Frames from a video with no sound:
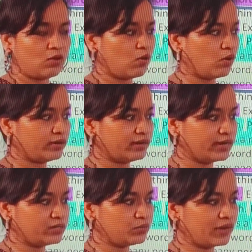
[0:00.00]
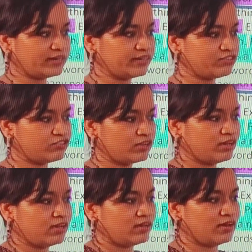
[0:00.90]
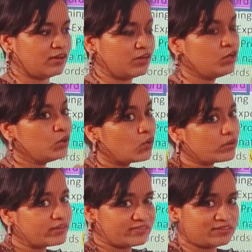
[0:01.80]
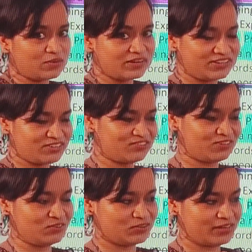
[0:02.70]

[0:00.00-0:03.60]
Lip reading: on advantage. No disadvantage, look,